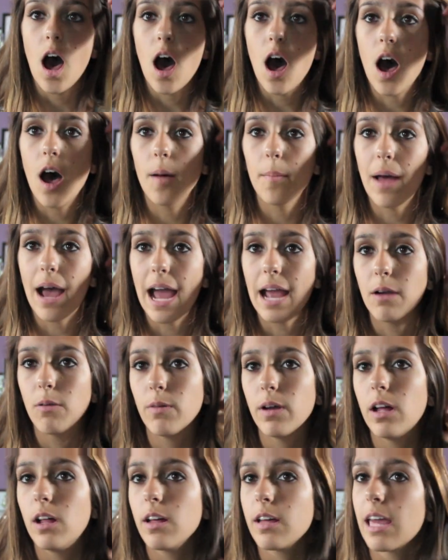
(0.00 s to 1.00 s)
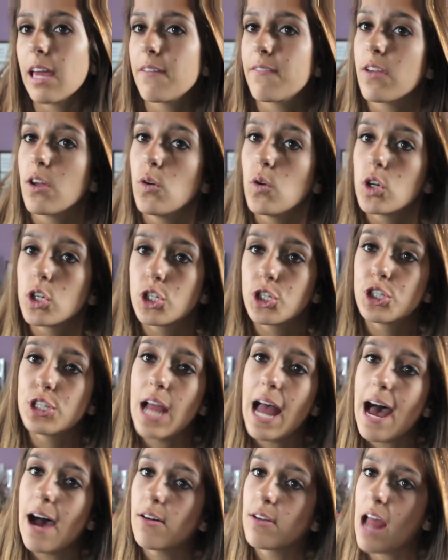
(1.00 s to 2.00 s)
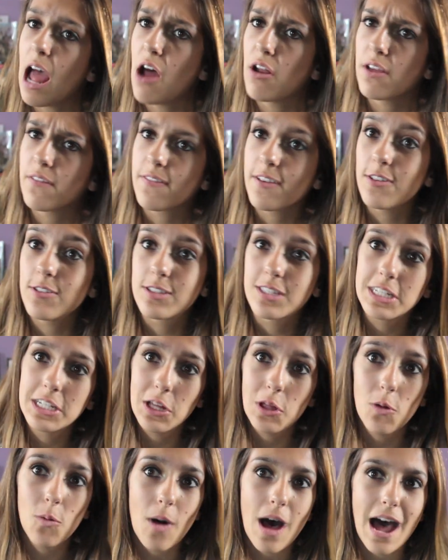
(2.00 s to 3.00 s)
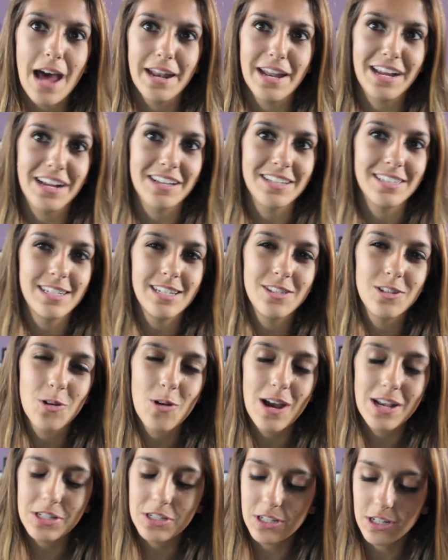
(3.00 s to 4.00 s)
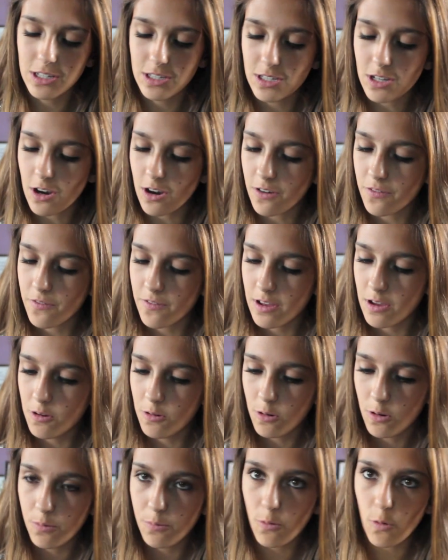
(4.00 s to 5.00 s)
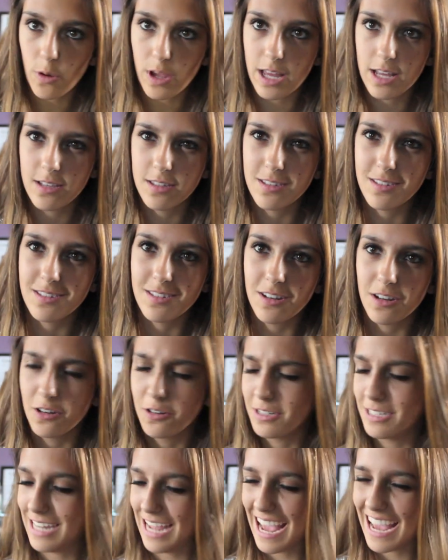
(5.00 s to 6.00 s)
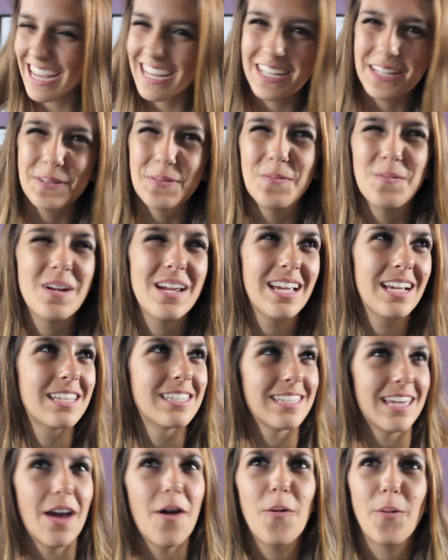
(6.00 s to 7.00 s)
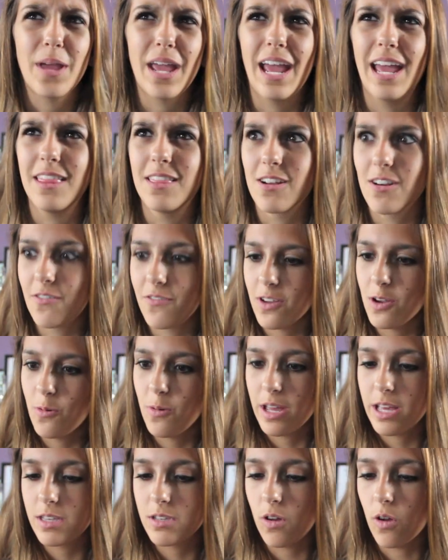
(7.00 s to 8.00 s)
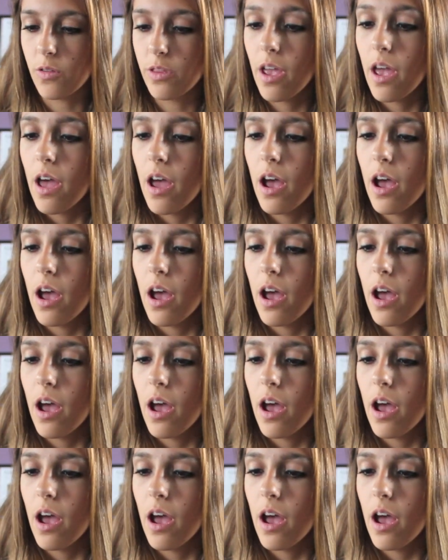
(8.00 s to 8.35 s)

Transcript: um, I will give you a shout out if you still want it because these questions are a few weeks or day weeks. Yeah, okay, they're a few weeks old.